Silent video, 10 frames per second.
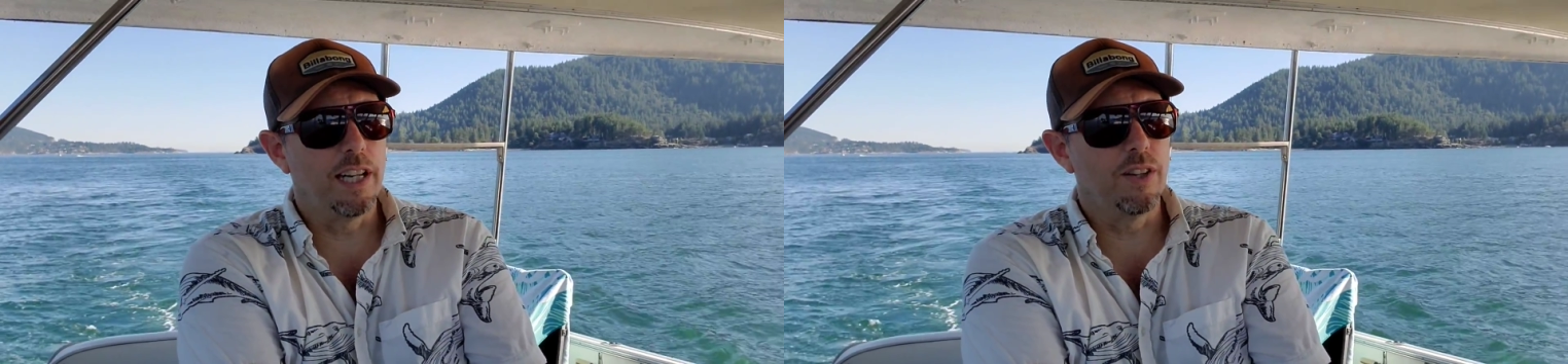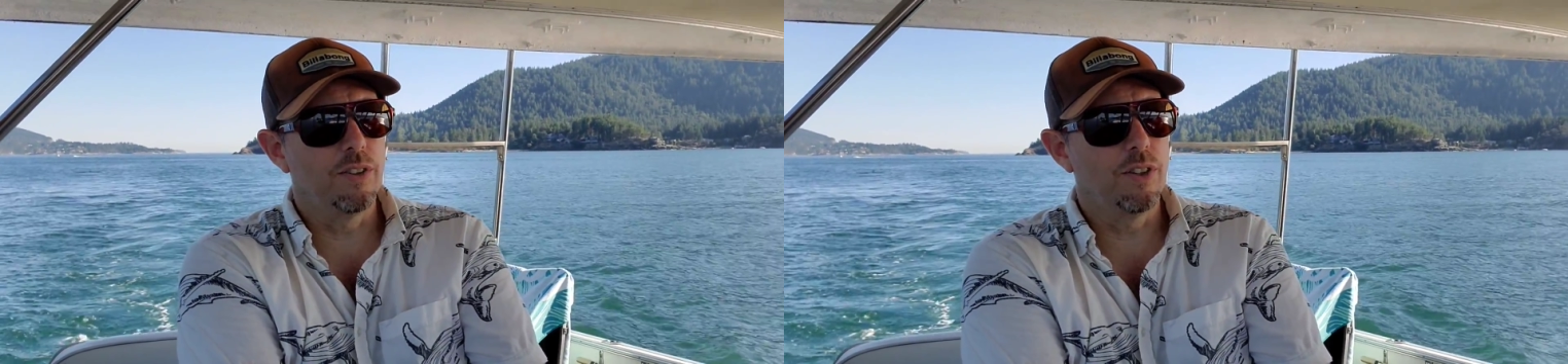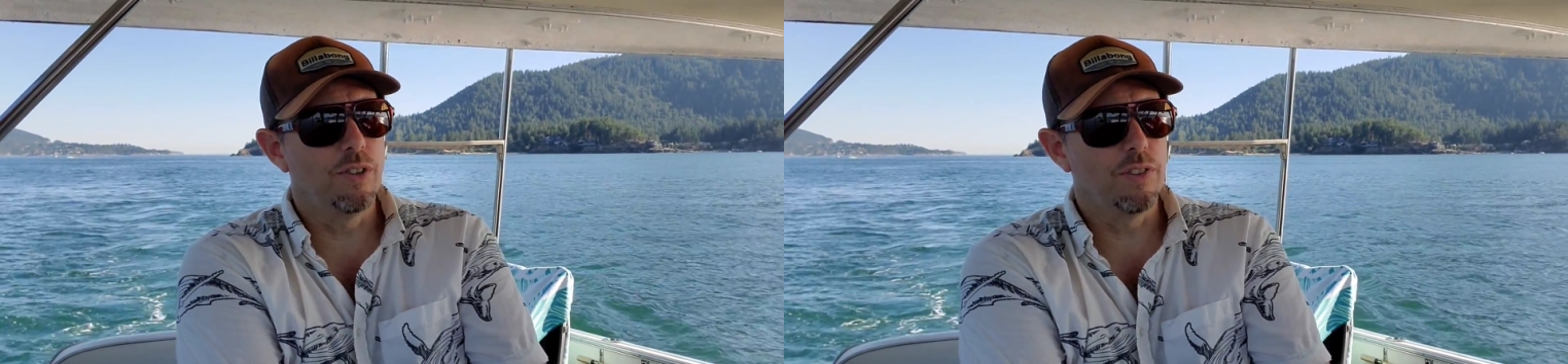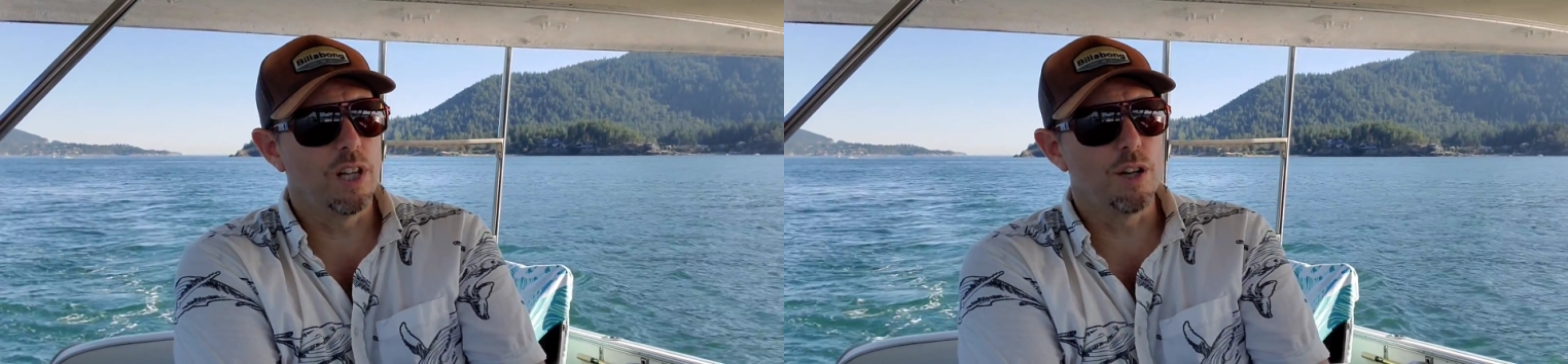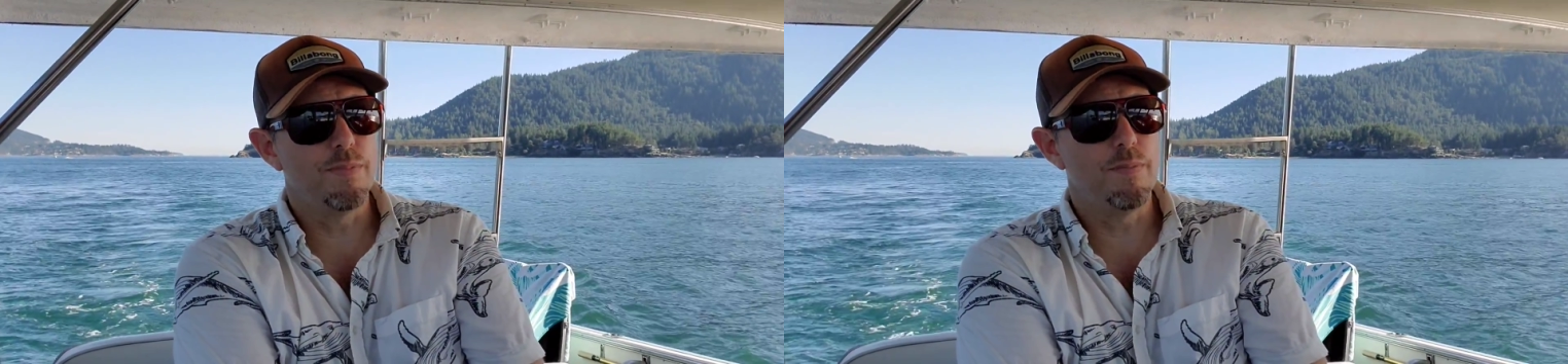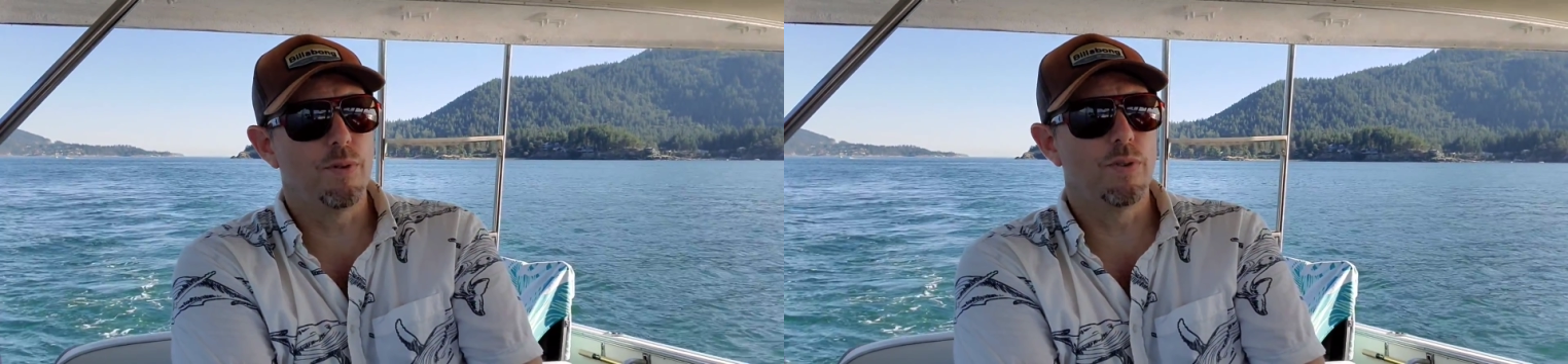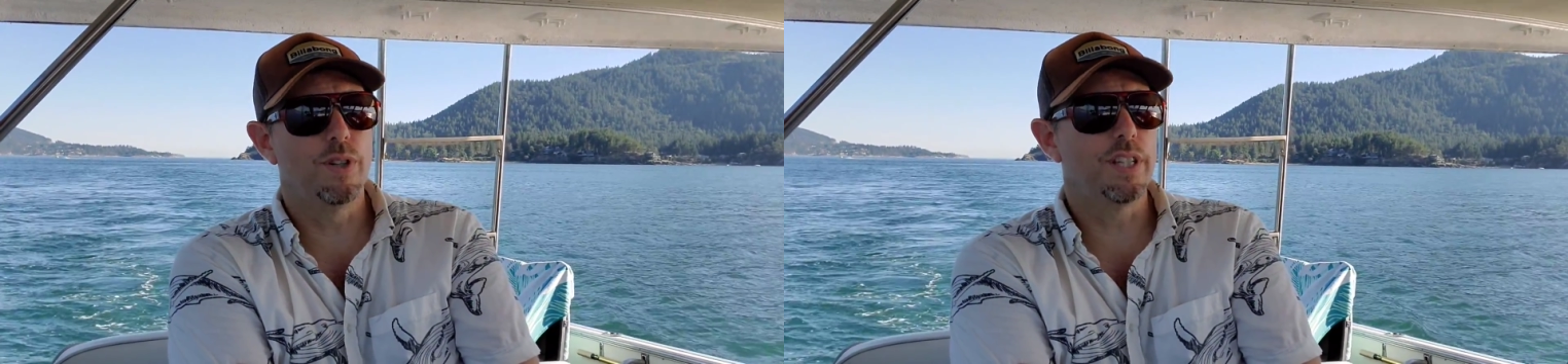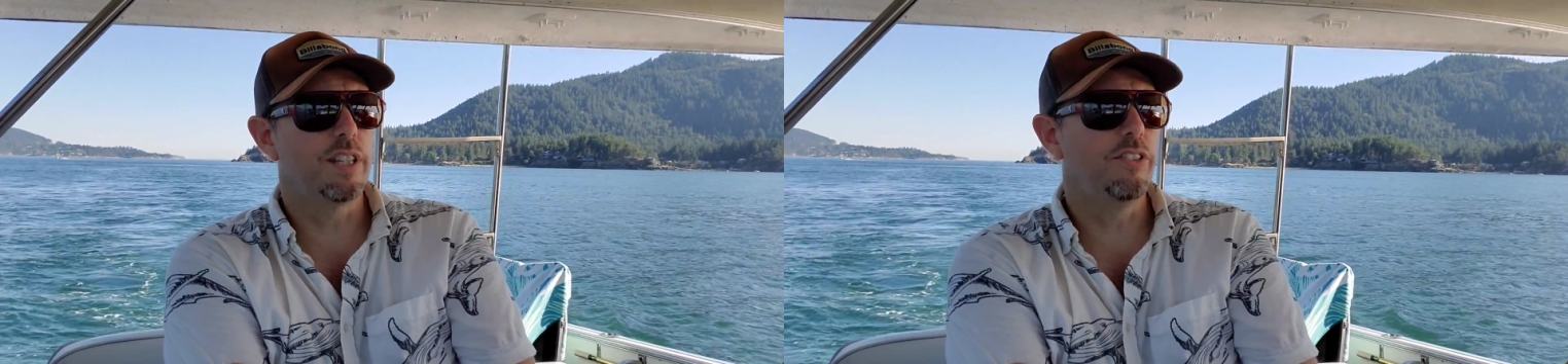I don't know if a lot of people
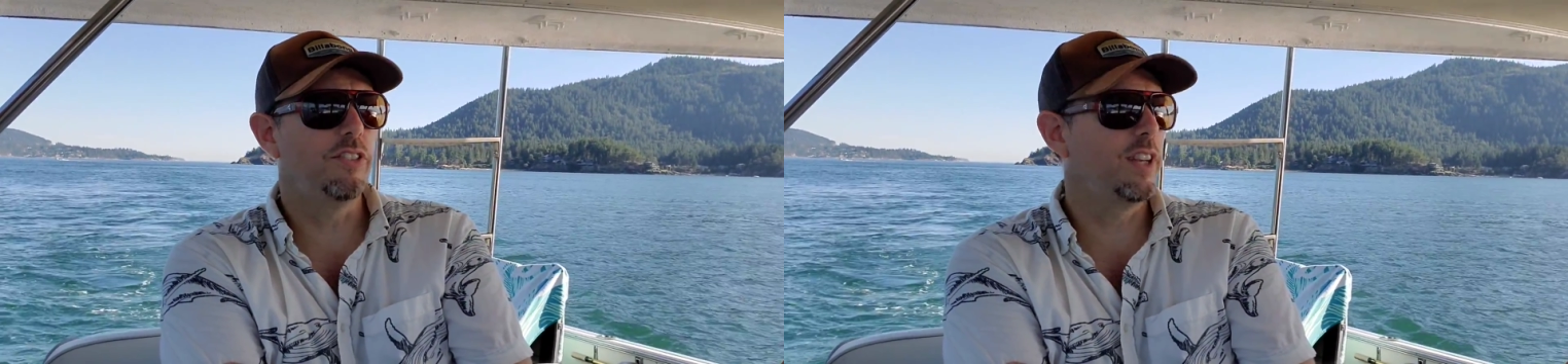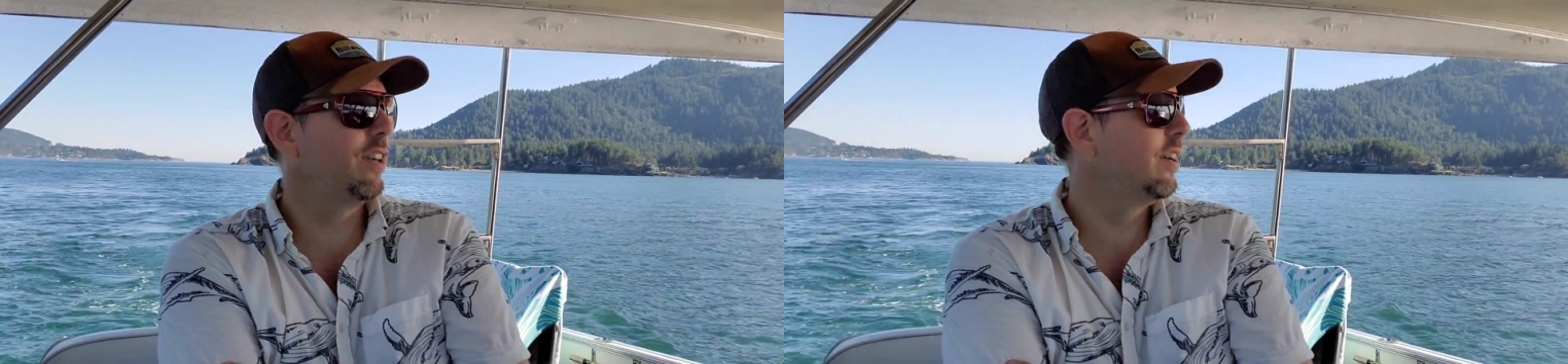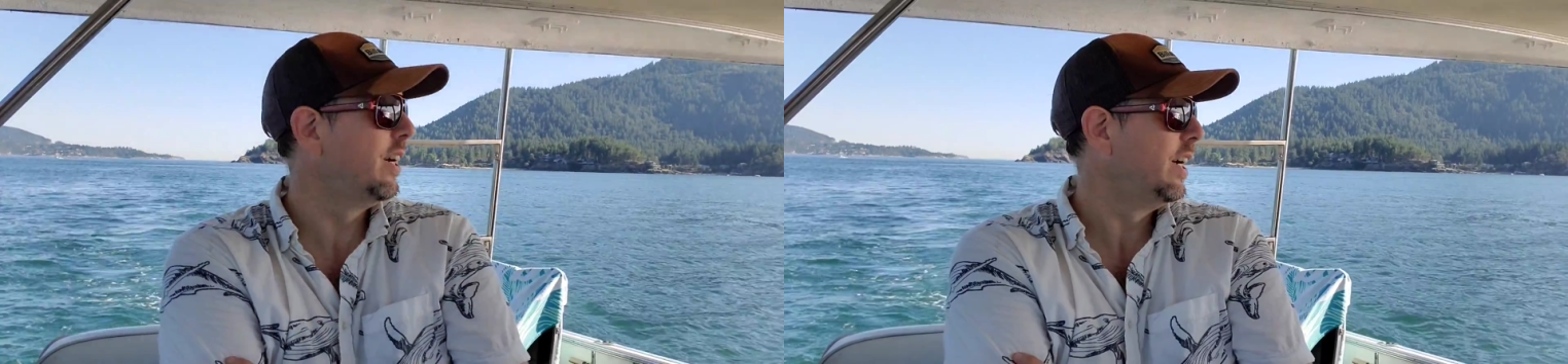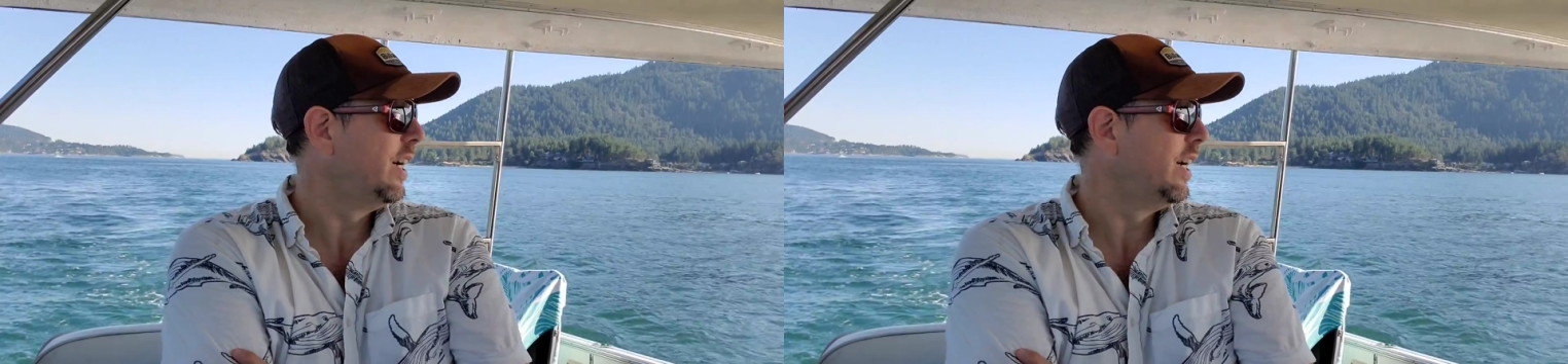really consider.